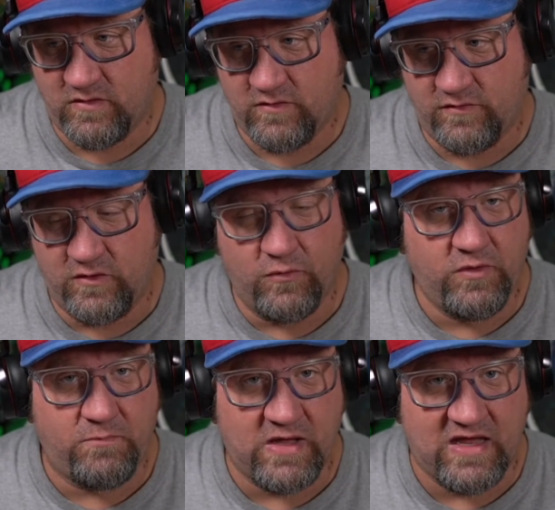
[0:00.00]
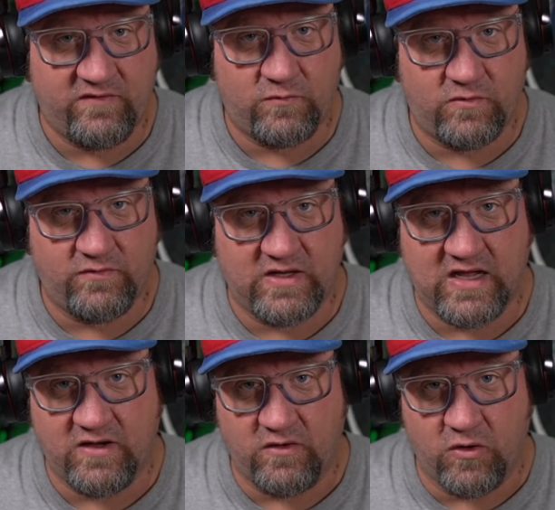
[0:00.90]
the only password that
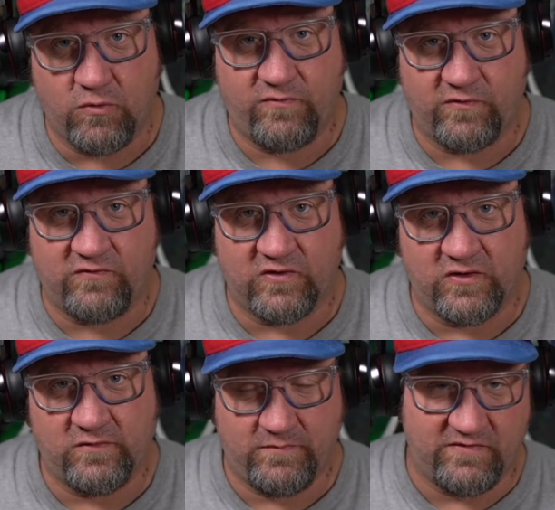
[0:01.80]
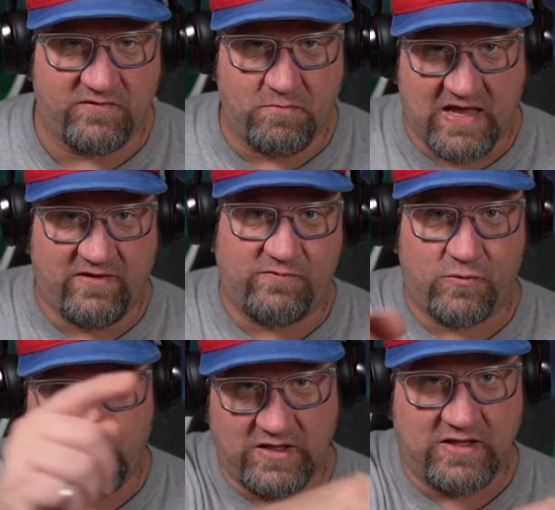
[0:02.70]
I know for sure is the
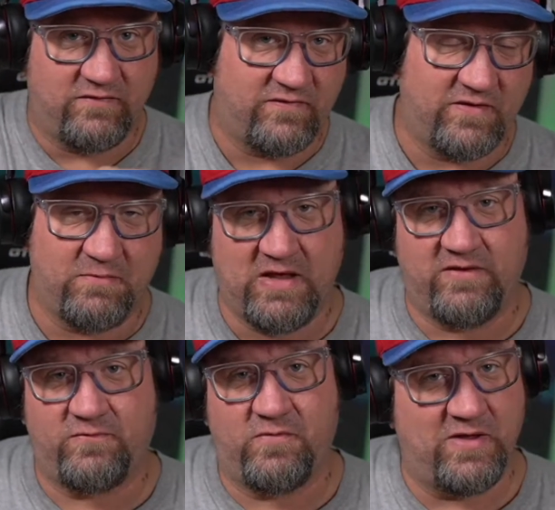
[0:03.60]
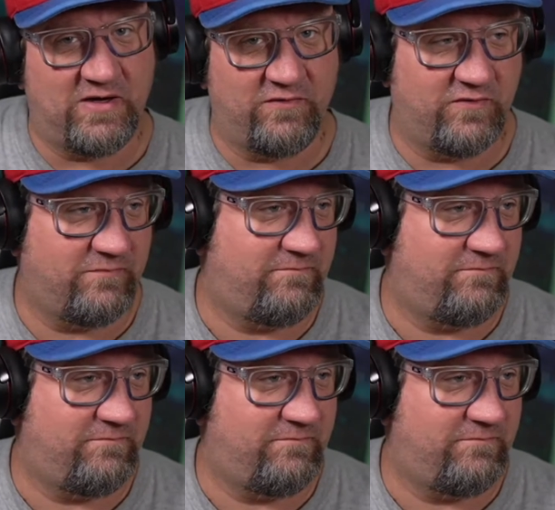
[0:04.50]
password into that password manager.